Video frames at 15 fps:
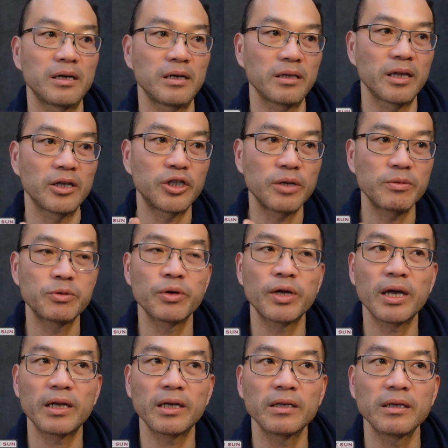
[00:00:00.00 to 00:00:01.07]
Their chips were
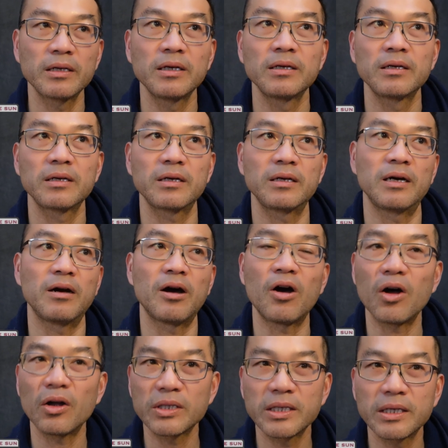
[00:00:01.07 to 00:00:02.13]
getting
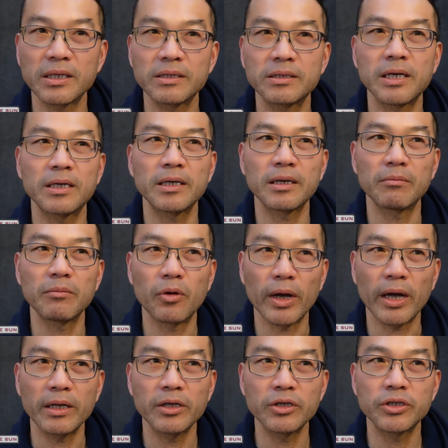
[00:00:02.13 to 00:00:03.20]
hotter, taking up more
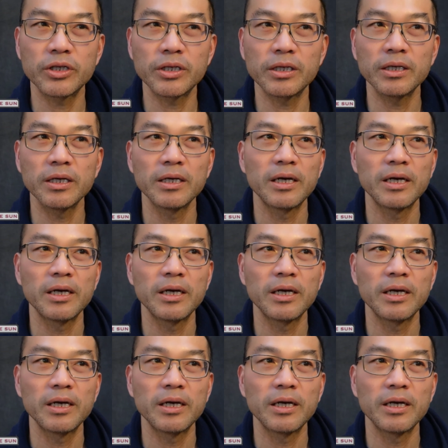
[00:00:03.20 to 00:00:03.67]
energy,